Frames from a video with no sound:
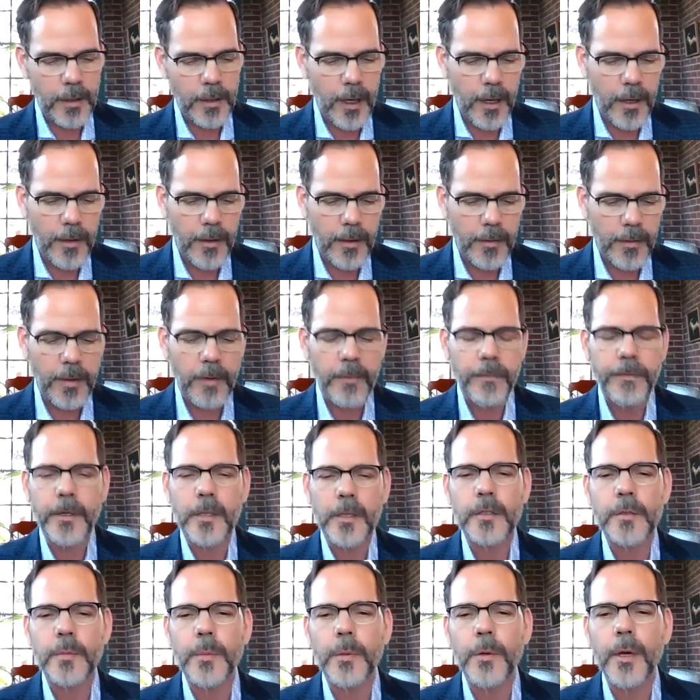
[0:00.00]
Uh, the
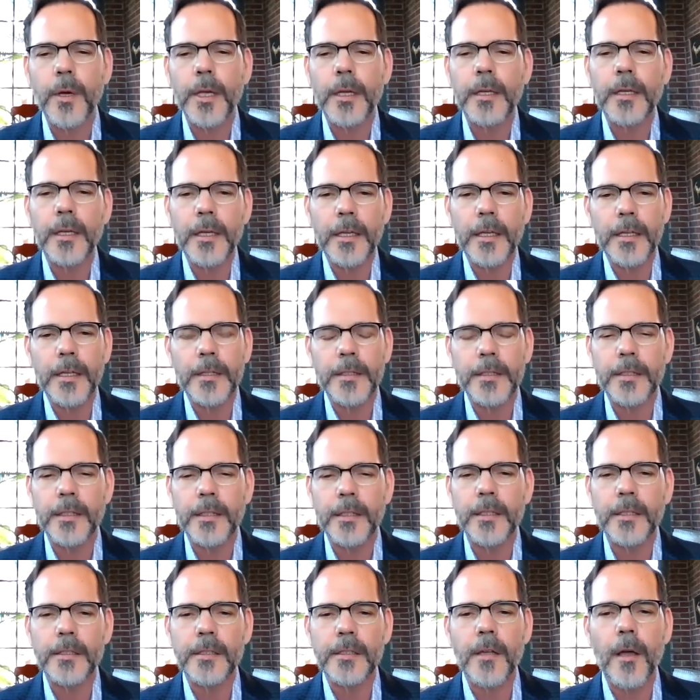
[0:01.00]
first point is
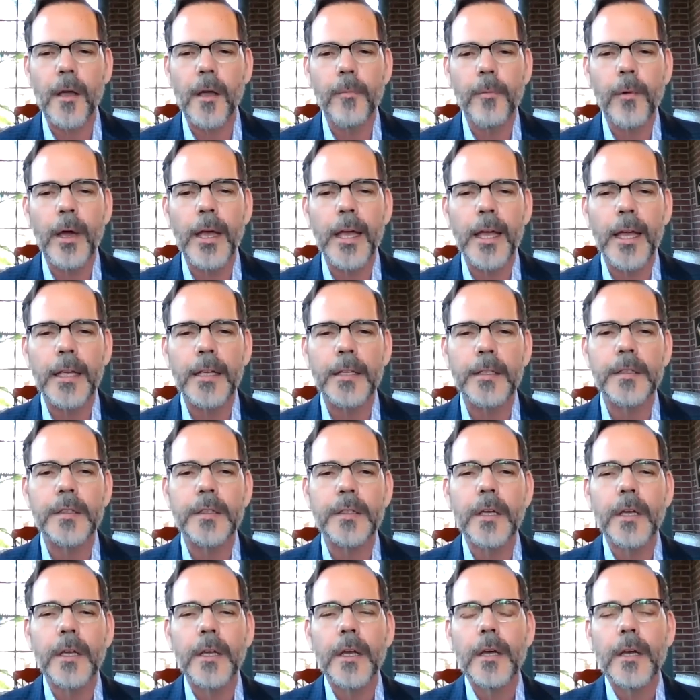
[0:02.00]
in some
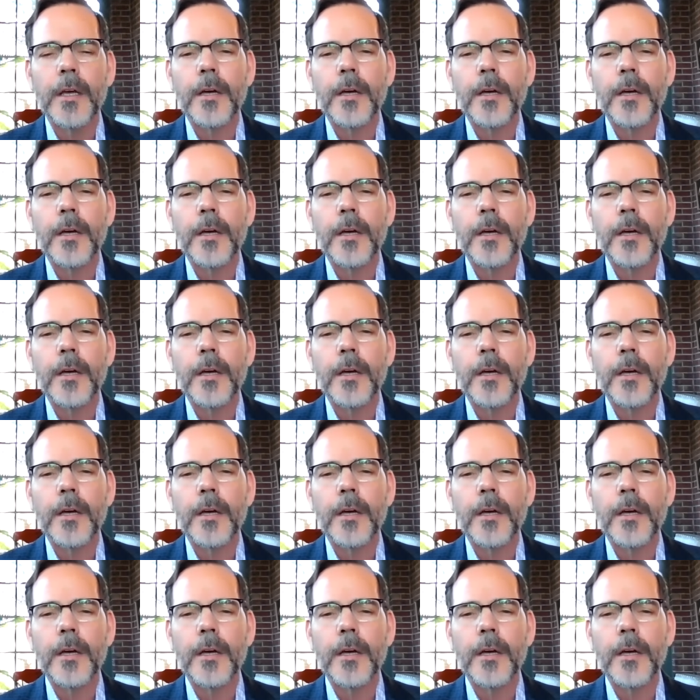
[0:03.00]
ways,